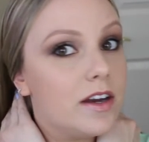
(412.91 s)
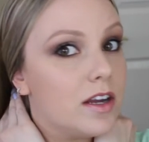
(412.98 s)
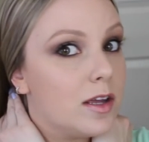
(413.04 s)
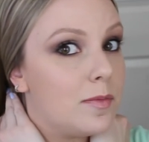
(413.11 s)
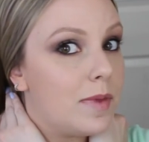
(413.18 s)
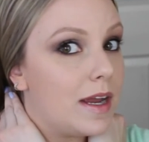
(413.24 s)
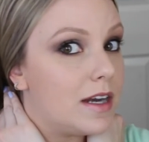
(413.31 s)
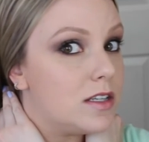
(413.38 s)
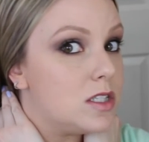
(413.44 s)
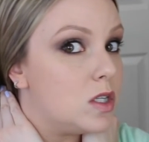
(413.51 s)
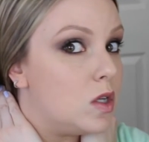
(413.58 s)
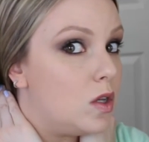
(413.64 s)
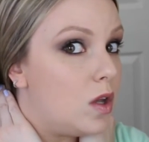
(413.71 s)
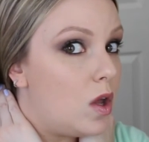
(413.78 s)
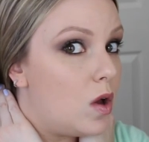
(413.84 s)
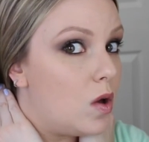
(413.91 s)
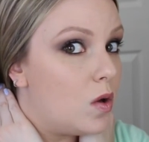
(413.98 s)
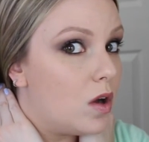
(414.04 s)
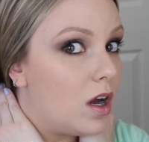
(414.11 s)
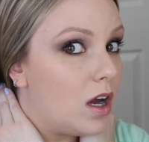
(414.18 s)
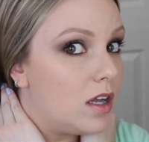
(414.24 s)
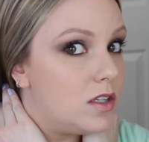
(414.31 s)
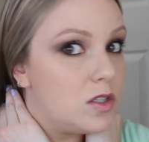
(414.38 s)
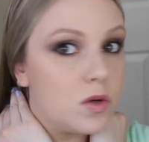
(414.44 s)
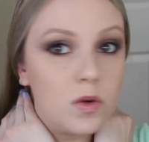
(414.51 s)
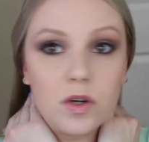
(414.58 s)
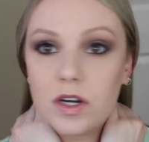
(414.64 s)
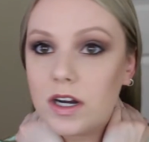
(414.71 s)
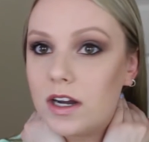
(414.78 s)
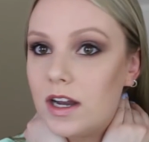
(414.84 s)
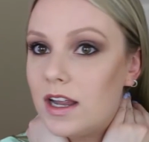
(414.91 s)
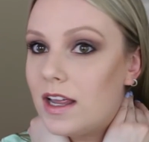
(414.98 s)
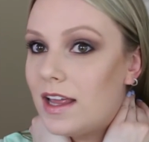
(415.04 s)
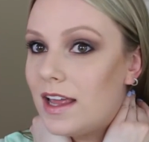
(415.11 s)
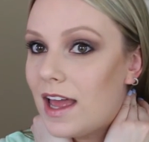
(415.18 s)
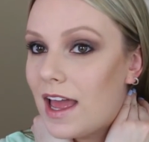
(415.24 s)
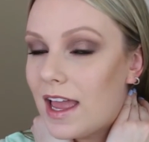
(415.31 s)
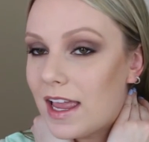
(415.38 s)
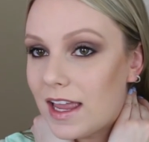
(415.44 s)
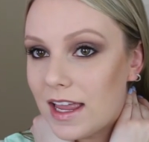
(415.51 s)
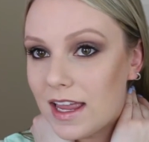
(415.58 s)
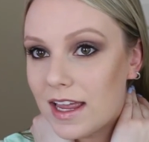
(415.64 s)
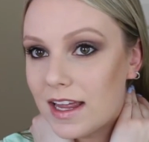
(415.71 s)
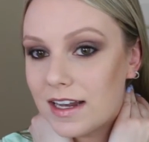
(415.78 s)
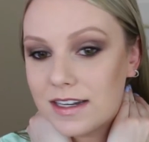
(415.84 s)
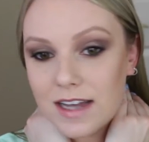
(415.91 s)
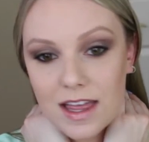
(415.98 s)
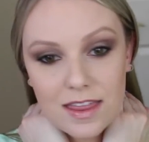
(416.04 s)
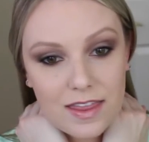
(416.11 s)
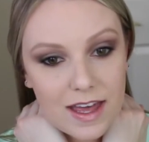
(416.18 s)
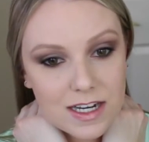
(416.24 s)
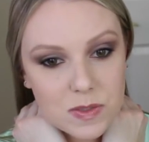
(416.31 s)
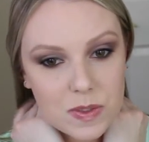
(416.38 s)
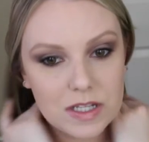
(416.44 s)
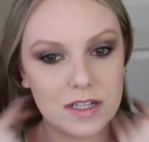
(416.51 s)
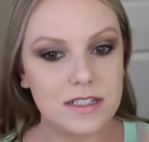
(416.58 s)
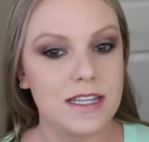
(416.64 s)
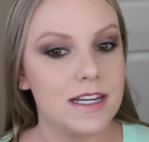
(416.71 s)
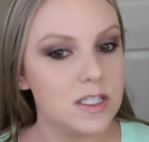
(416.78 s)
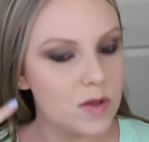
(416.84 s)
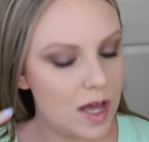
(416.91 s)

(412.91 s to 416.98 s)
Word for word: compared to no contour, and that is what it looks like.